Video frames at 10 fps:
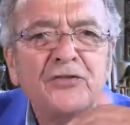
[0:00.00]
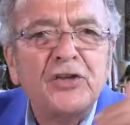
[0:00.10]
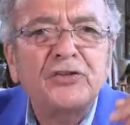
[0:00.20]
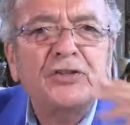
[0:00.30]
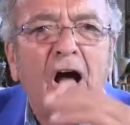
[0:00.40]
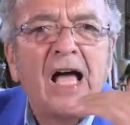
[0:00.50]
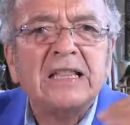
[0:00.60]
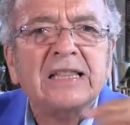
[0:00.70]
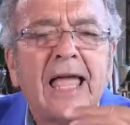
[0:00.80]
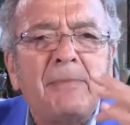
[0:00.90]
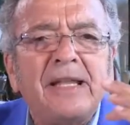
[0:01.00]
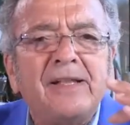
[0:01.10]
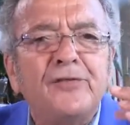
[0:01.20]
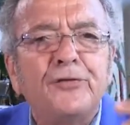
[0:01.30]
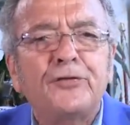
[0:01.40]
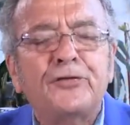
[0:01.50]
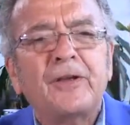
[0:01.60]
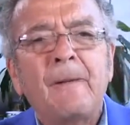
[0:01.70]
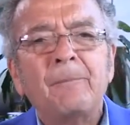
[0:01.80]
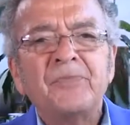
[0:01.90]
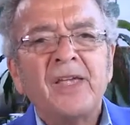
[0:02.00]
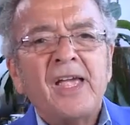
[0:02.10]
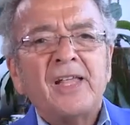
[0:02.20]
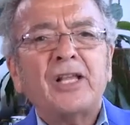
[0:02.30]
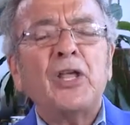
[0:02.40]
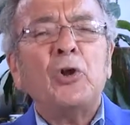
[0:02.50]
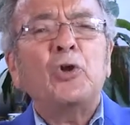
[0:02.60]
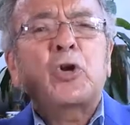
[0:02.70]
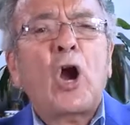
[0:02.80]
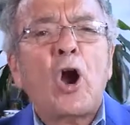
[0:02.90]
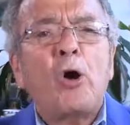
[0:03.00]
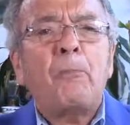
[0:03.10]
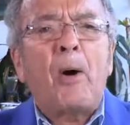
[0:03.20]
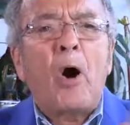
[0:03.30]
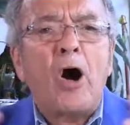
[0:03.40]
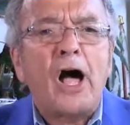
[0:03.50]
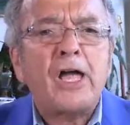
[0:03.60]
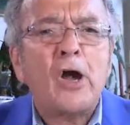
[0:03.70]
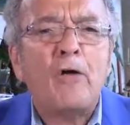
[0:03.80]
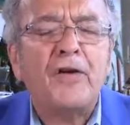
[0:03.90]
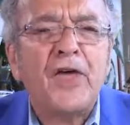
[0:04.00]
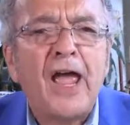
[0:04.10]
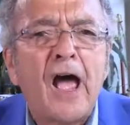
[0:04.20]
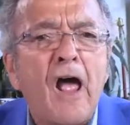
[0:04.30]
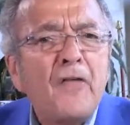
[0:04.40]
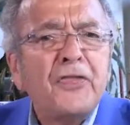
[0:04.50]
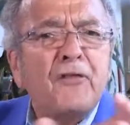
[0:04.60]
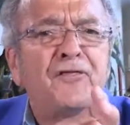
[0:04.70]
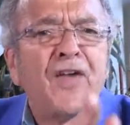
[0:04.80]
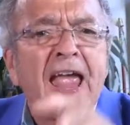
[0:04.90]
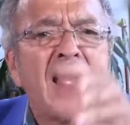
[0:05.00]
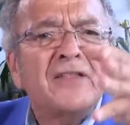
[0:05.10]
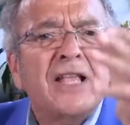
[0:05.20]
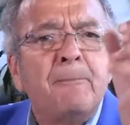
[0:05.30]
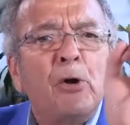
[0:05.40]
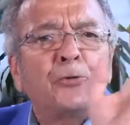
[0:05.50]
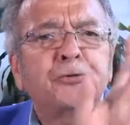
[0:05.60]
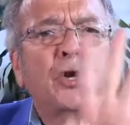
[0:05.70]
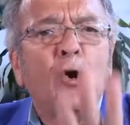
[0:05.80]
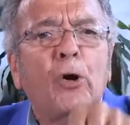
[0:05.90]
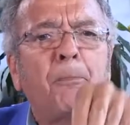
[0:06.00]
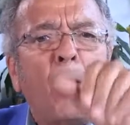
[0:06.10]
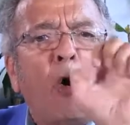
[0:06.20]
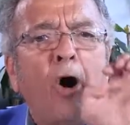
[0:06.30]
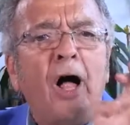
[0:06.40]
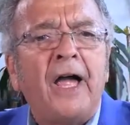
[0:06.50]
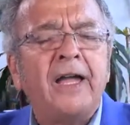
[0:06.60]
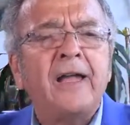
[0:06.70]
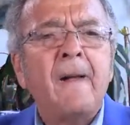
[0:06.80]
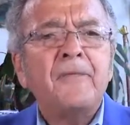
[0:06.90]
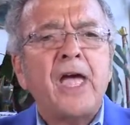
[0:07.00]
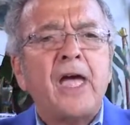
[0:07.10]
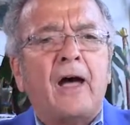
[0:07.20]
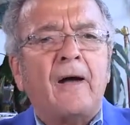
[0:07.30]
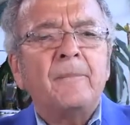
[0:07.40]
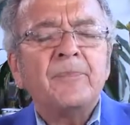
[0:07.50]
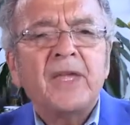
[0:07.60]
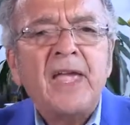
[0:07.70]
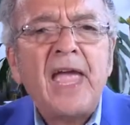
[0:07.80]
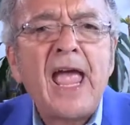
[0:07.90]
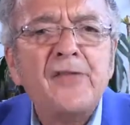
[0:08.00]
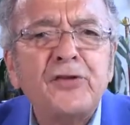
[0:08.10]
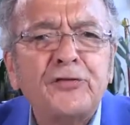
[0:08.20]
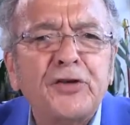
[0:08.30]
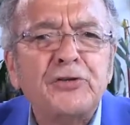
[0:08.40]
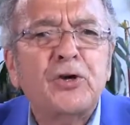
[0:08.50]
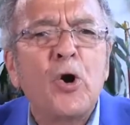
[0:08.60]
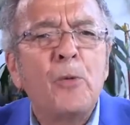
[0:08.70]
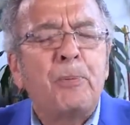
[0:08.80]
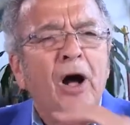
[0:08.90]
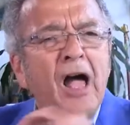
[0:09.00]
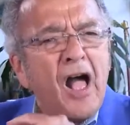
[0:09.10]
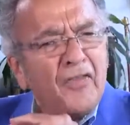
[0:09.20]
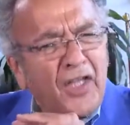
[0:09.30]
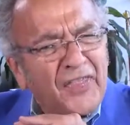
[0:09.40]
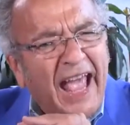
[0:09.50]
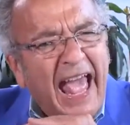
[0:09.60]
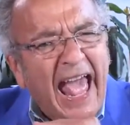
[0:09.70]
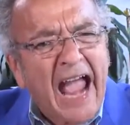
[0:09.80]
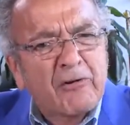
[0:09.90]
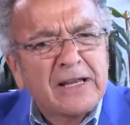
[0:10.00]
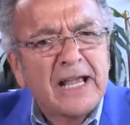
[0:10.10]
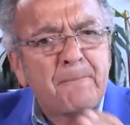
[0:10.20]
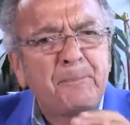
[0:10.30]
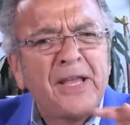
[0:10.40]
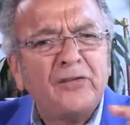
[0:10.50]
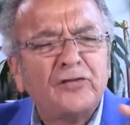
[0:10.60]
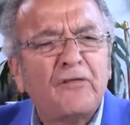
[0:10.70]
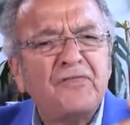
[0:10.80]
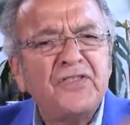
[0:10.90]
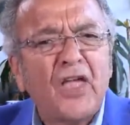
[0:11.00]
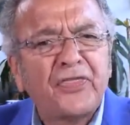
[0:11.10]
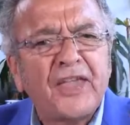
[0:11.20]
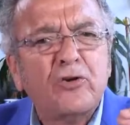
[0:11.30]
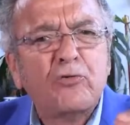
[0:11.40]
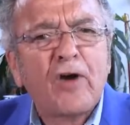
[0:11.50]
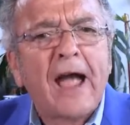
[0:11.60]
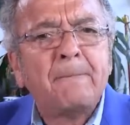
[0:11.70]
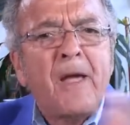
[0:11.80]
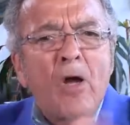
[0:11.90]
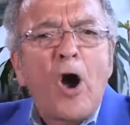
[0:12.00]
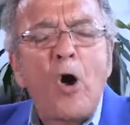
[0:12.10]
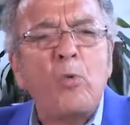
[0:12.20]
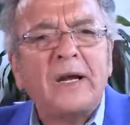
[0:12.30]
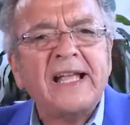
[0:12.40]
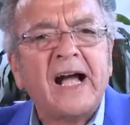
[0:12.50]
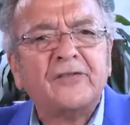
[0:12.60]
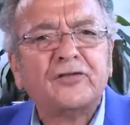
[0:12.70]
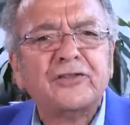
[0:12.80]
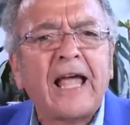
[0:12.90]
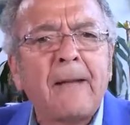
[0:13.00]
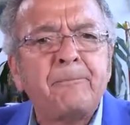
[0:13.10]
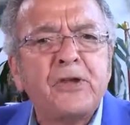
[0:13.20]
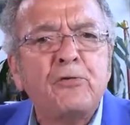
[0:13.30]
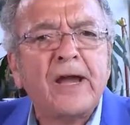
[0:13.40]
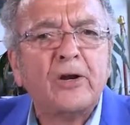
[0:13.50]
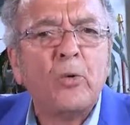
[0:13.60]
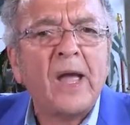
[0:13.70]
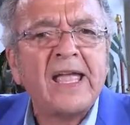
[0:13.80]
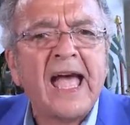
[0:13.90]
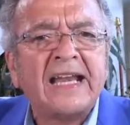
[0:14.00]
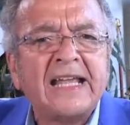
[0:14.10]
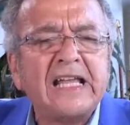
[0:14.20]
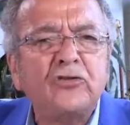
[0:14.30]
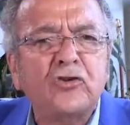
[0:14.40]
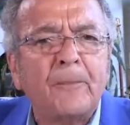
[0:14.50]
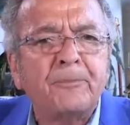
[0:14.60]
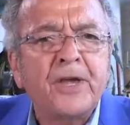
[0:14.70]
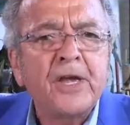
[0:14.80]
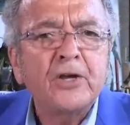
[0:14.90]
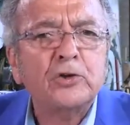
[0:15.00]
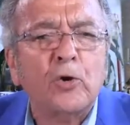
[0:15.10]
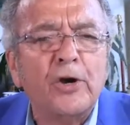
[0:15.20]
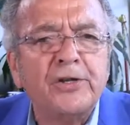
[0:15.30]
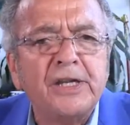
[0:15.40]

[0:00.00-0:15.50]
the Don Lemons, the little girl boy over there, the Vanderbilt girl boy, yeah, Anderson Cooper, another arrogant piece of nothing crap. Oh, when he got slapped, he ran away out of Egypt during